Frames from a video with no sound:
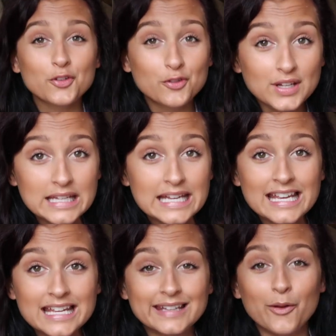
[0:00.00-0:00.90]
they're
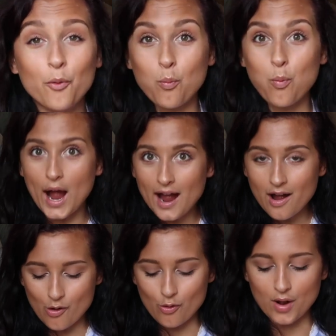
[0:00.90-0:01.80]
vegan.
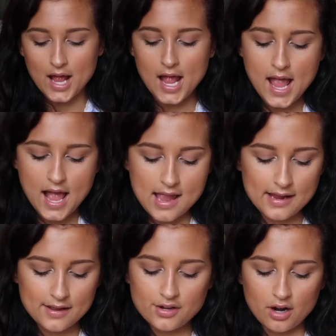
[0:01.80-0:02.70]
Wow.
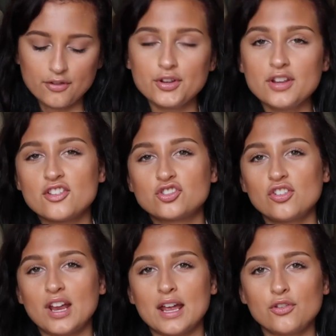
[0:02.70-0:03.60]
And honestly, these
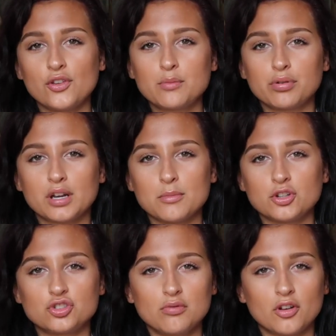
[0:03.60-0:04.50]
just taste like pretty
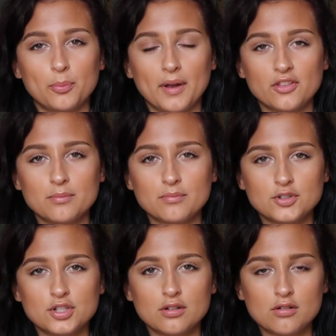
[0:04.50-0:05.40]
much you'd expect
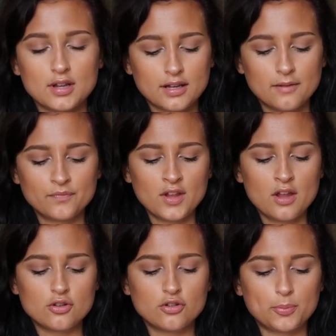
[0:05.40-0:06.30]
them to look like.
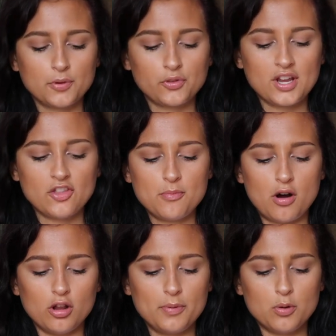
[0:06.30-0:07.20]
You're supposed to heat
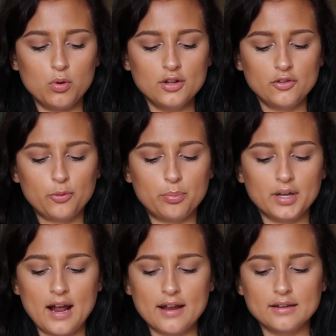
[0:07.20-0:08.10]
them all up at once,
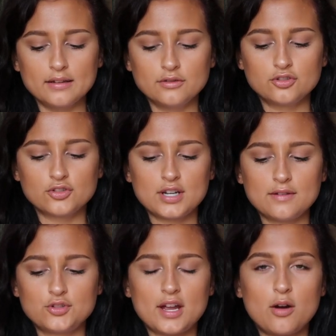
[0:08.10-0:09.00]
but I just
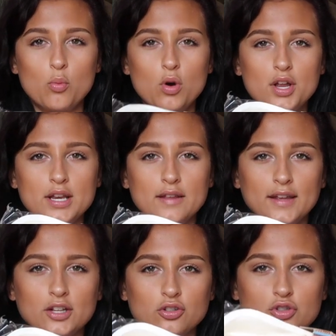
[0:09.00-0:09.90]
kind of took out one and
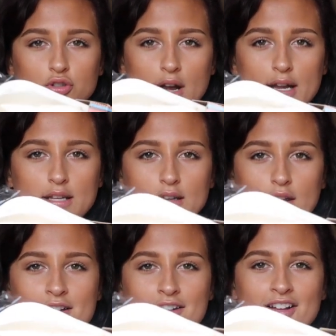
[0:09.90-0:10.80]
like tried it
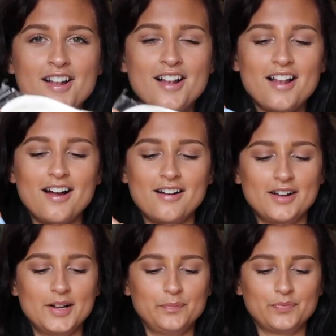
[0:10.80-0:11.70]

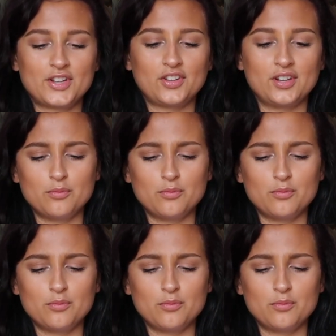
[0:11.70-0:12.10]
because I